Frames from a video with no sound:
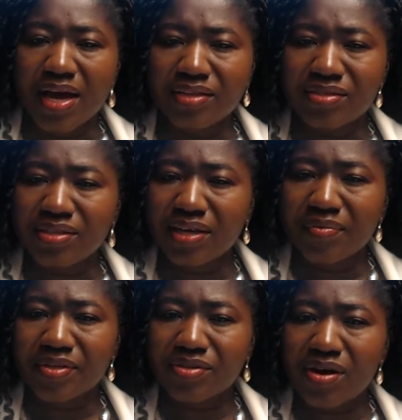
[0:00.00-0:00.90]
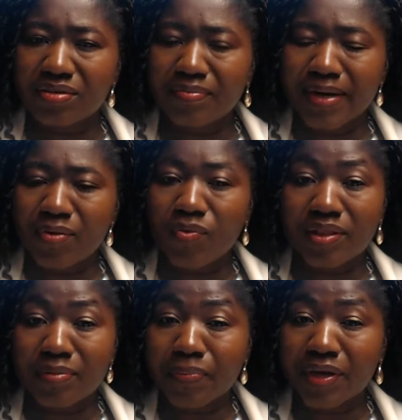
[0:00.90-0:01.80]
And today we talked about
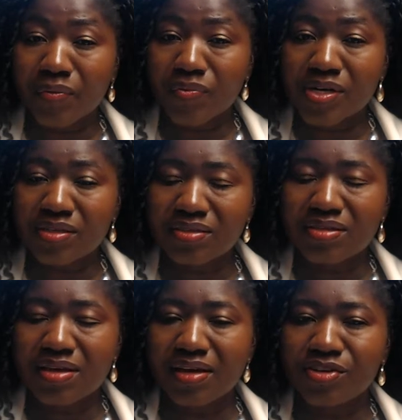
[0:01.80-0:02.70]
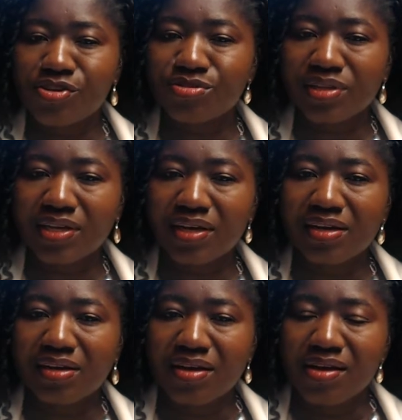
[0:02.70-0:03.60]
what the pit was, that usually